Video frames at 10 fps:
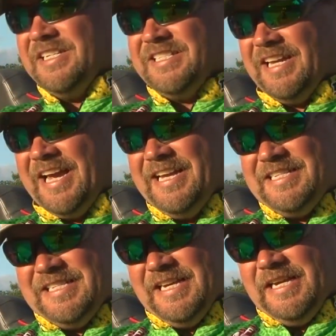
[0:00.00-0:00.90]
is an
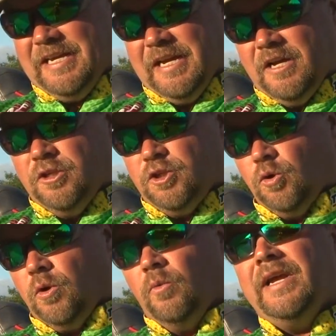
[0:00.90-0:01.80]
AC
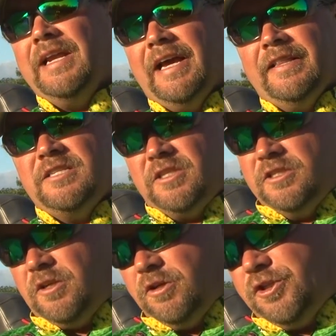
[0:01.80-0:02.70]
shore relay. This
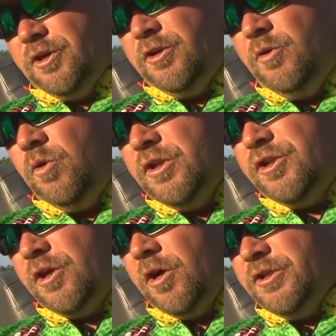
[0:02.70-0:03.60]
is going to show you what's
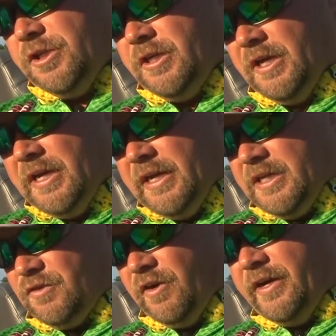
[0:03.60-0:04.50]
charging.
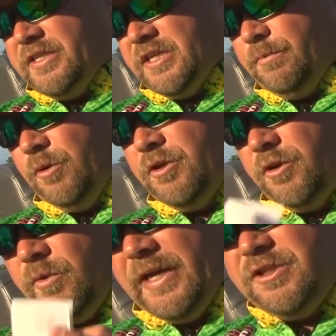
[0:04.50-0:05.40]
It's very simple. The
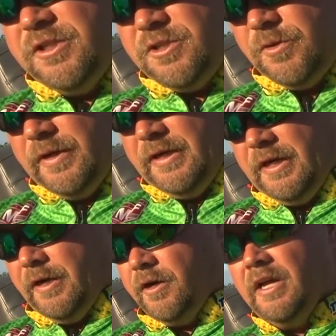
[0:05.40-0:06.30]
directions are in
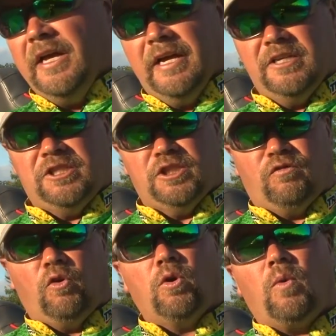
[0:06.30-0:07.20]
here, and it's just
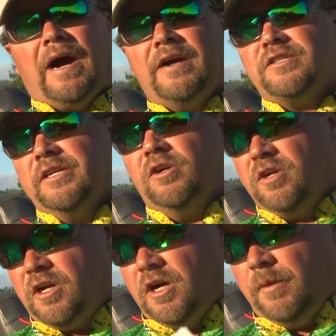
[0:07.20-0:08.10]
4 wires that
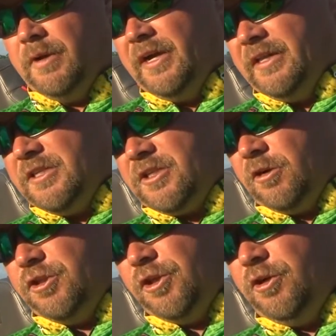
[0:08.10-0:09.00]
hook up. That's going
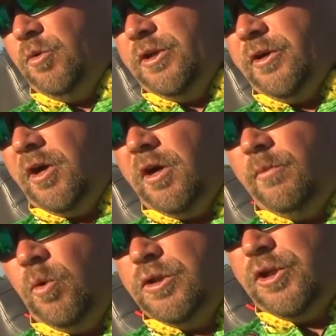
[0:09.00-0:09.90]
to show you when your
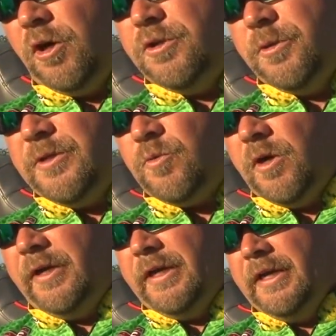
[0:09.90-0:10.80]
onboard charger is
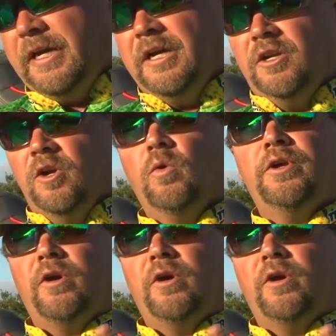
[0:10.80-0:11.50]
running. Knowing you're